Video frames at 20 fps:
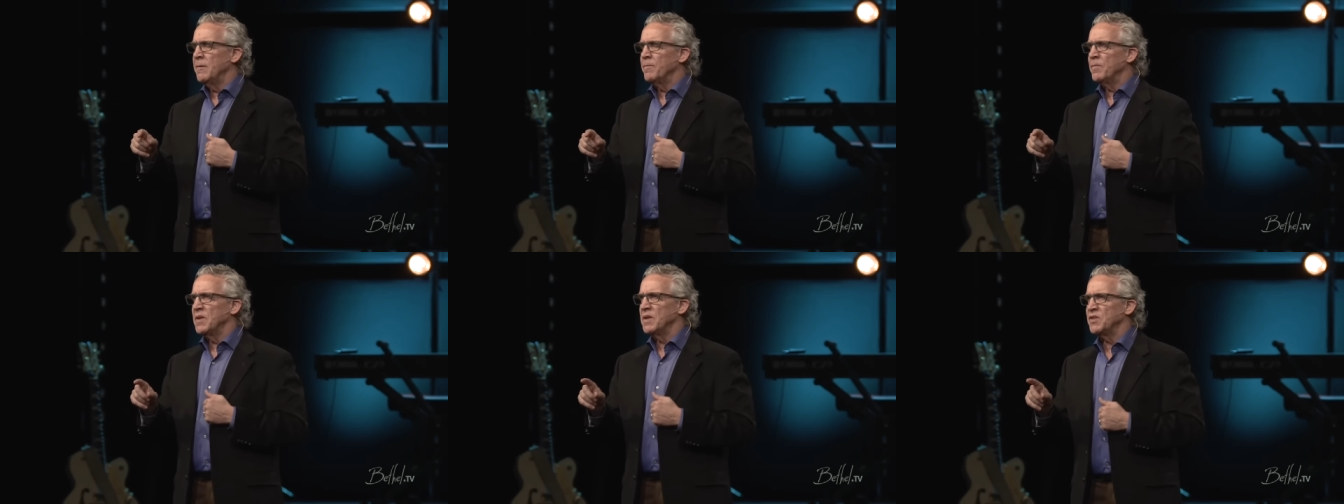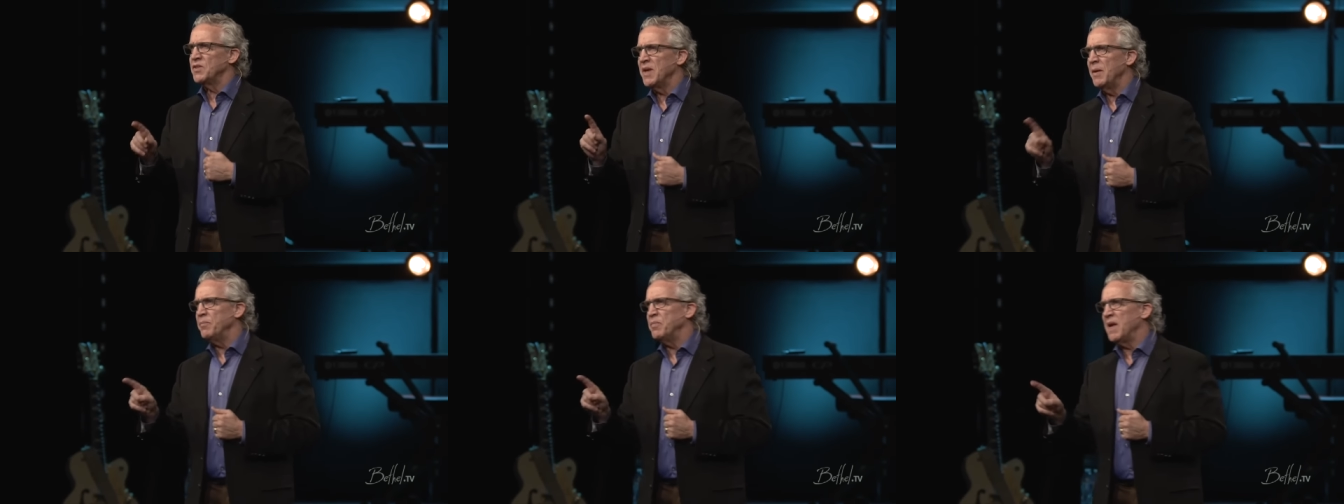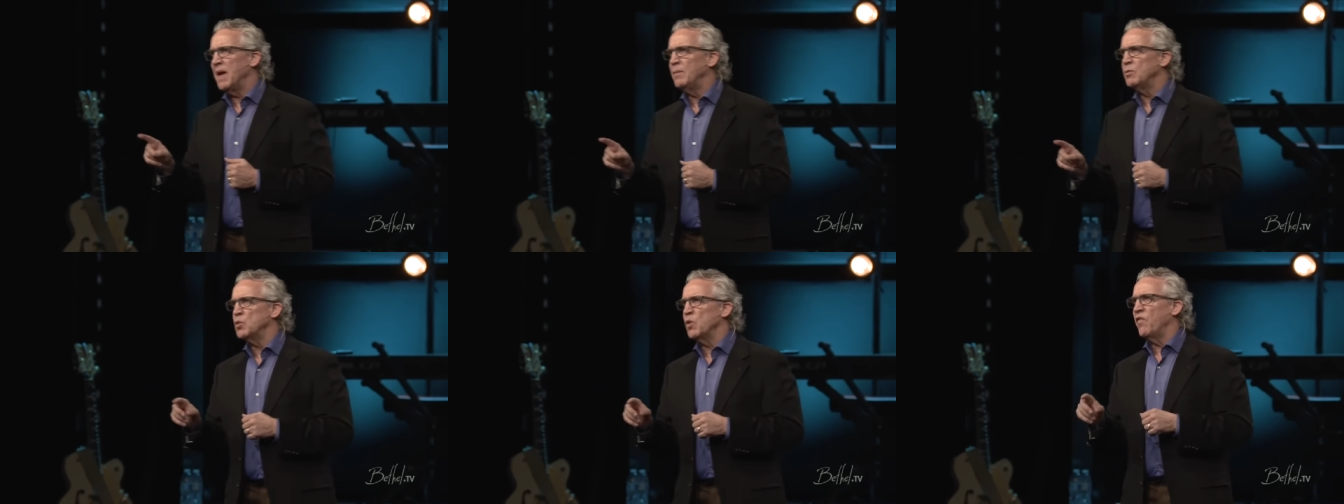
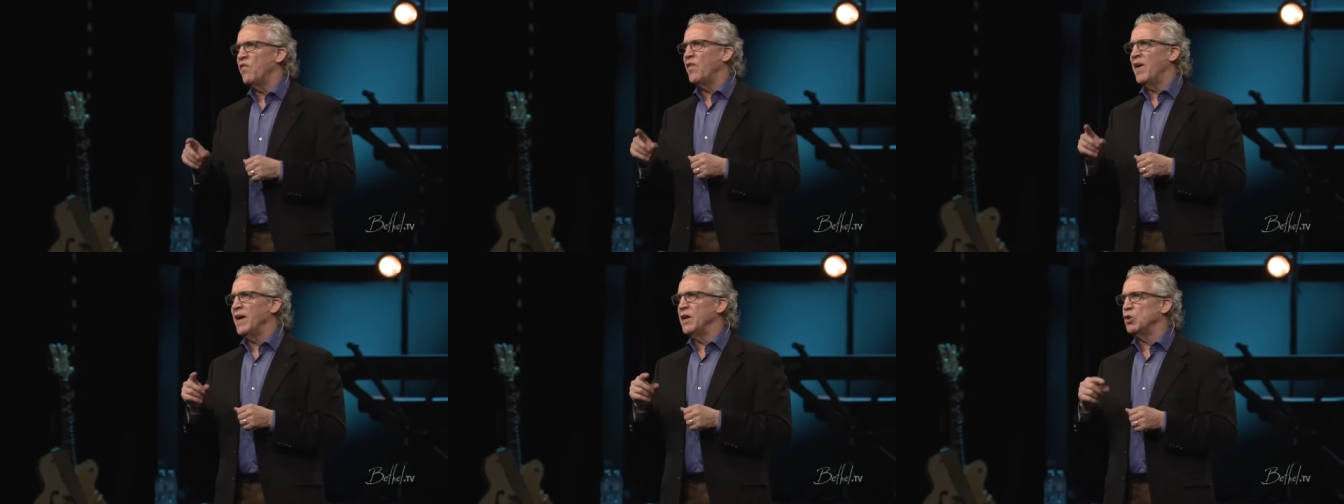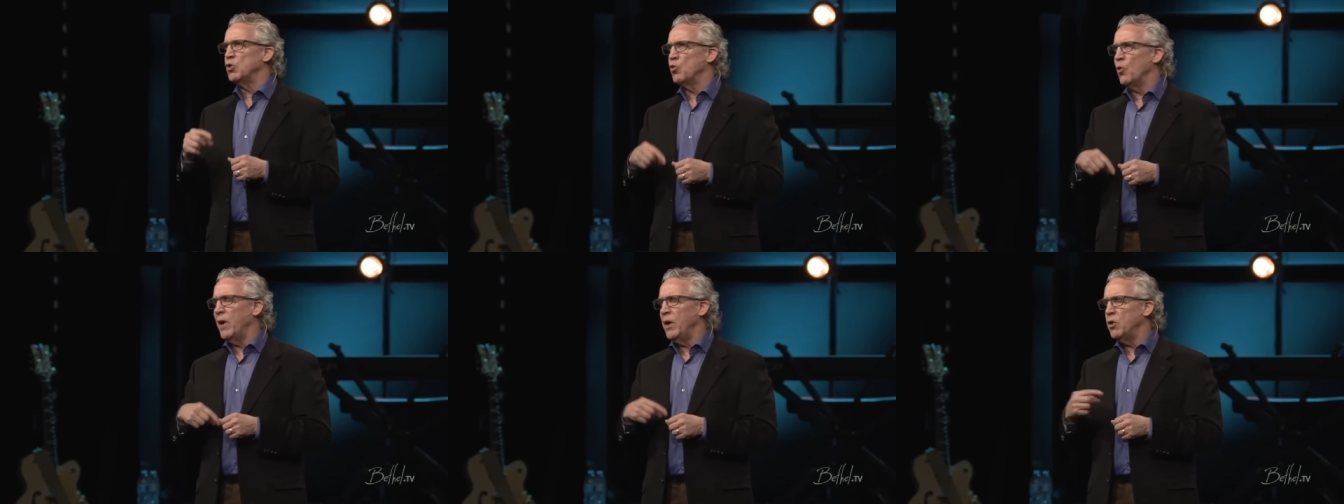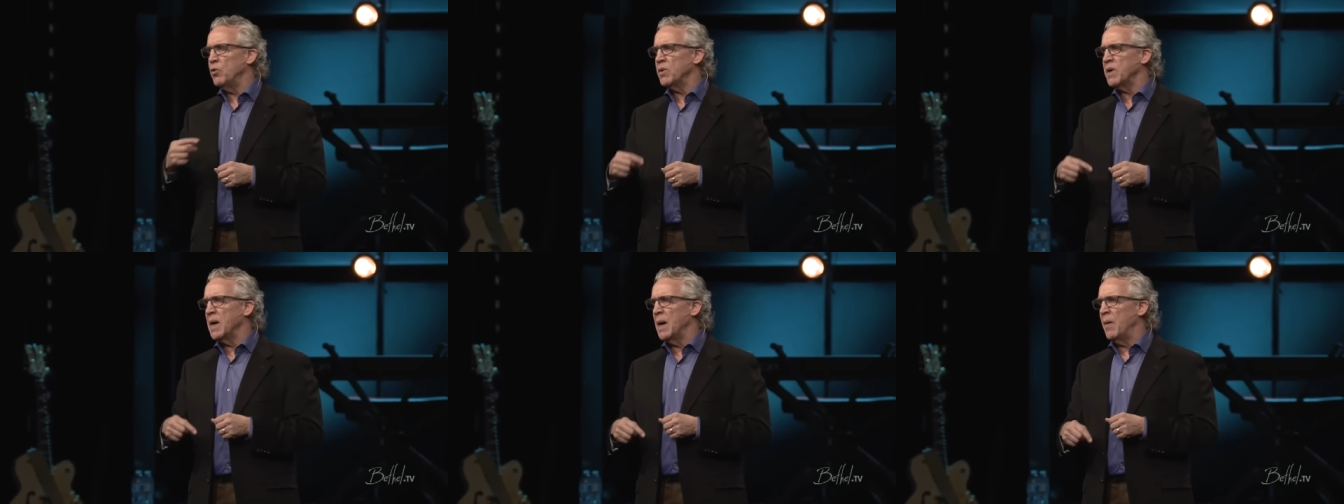sometimes we find
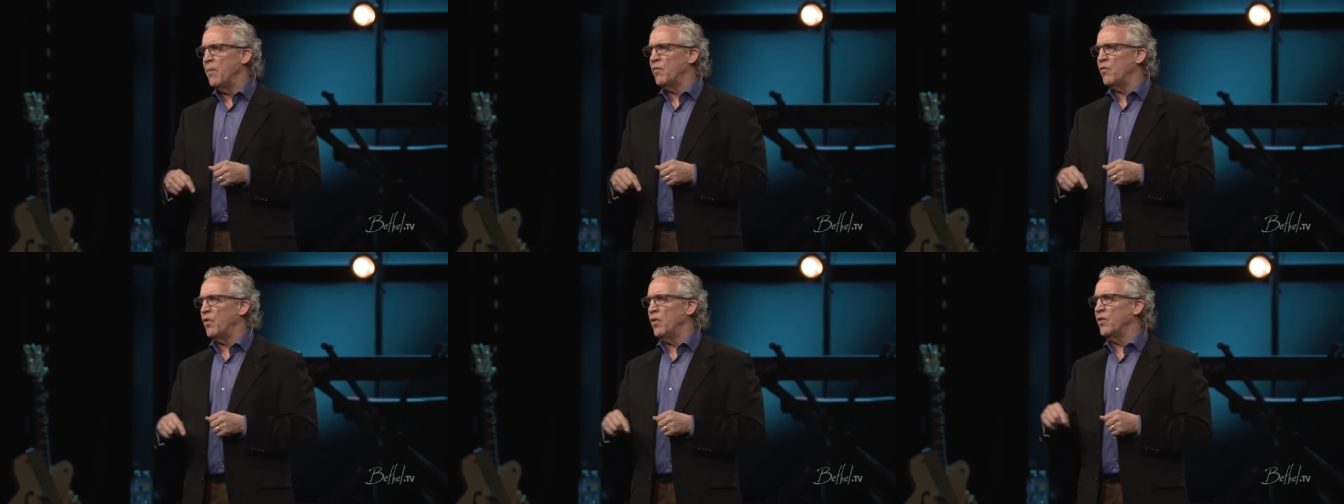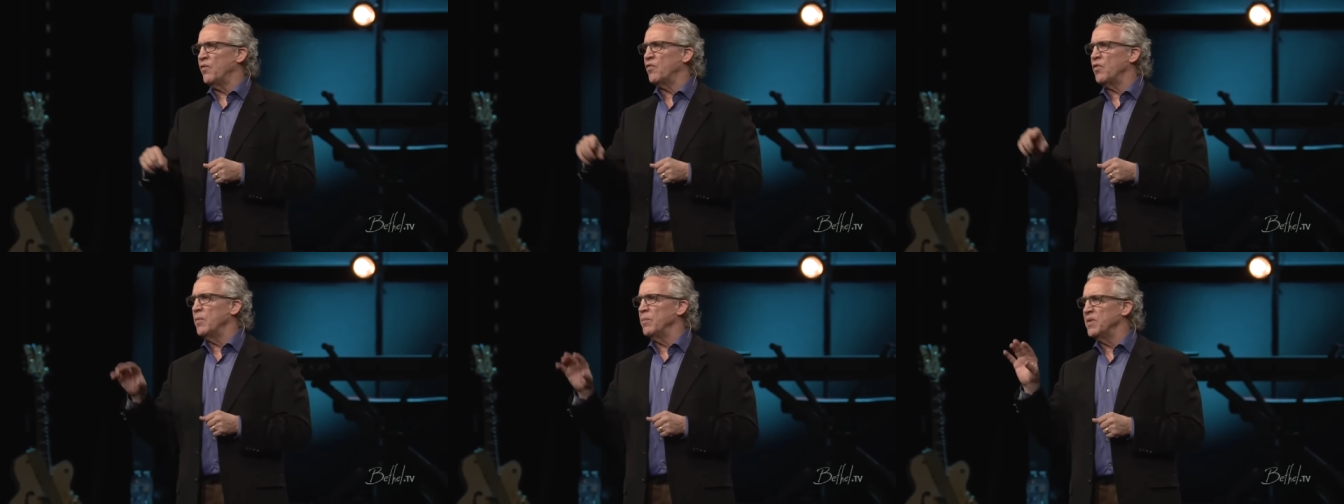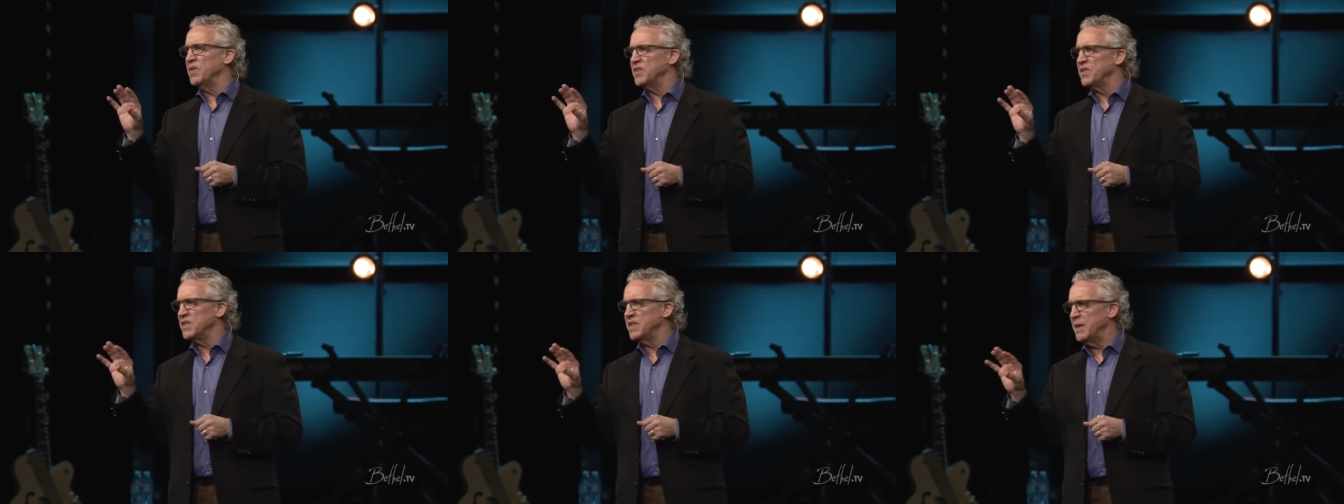greater comfort from the
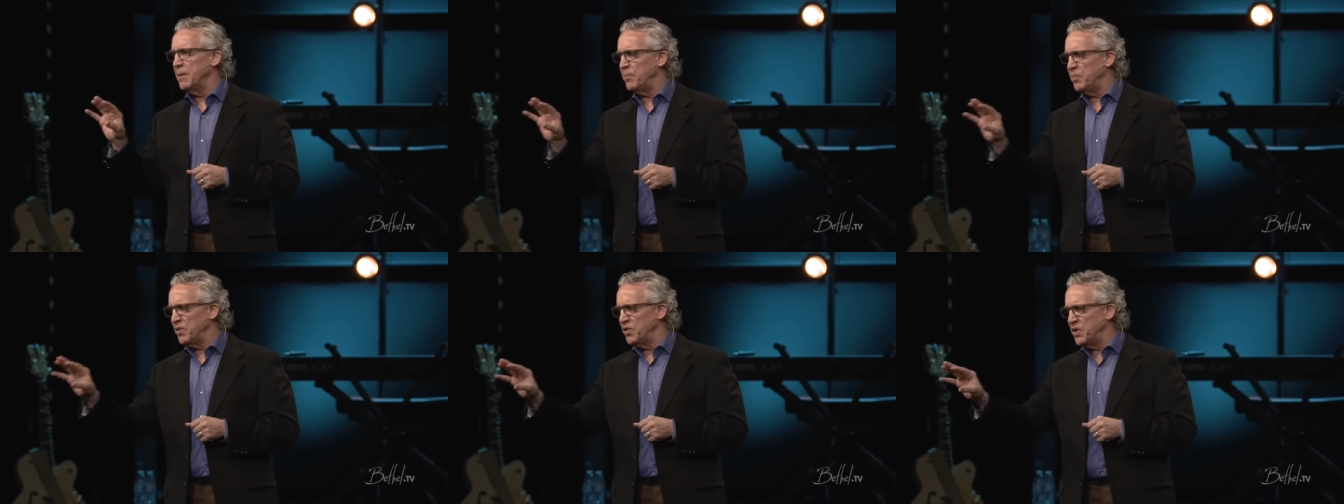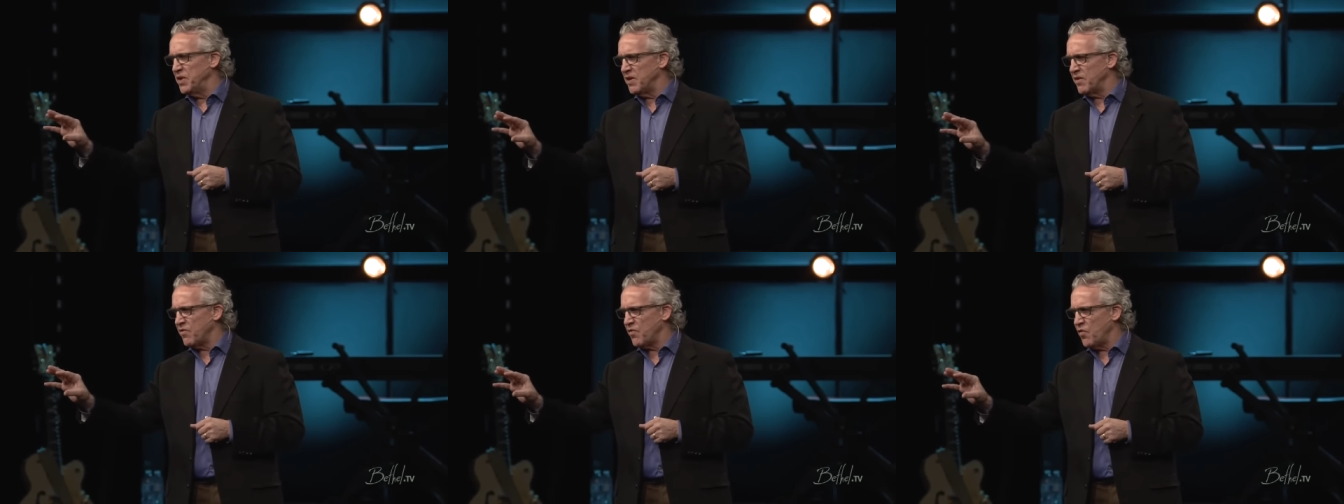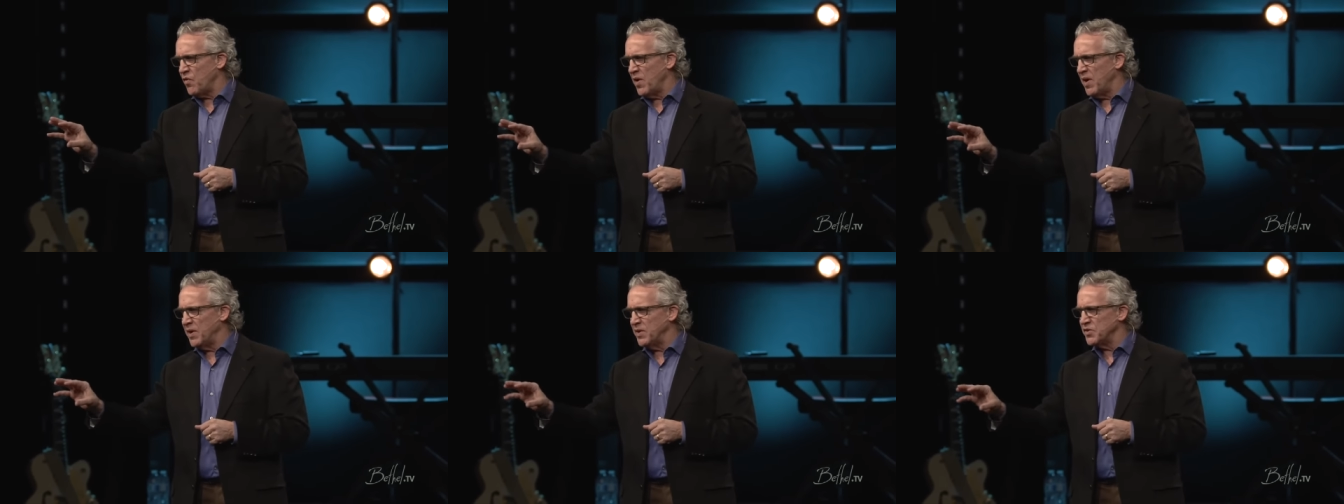sympathy of
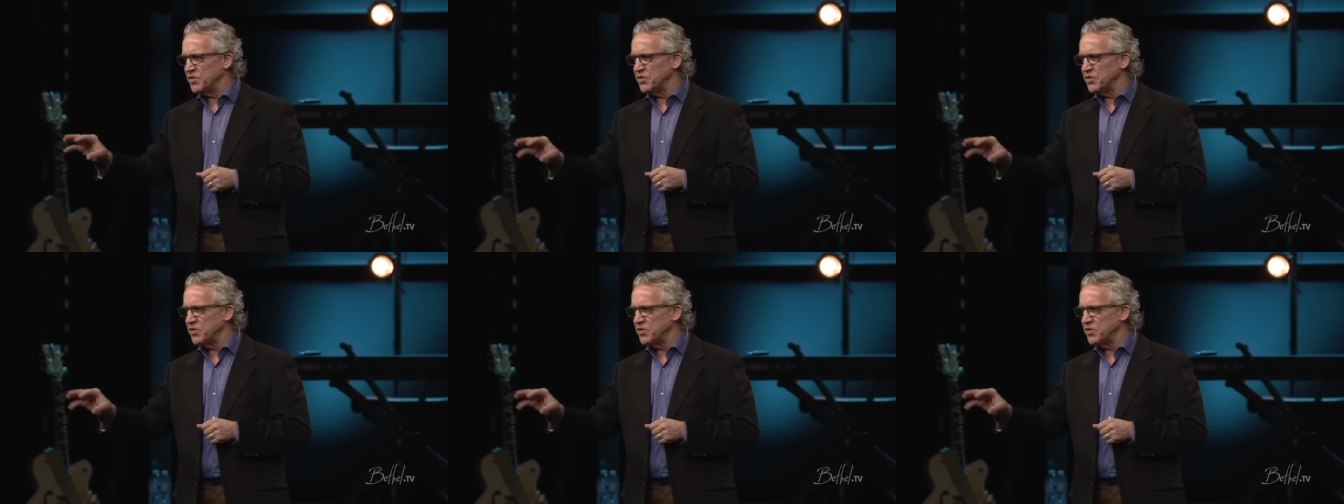friends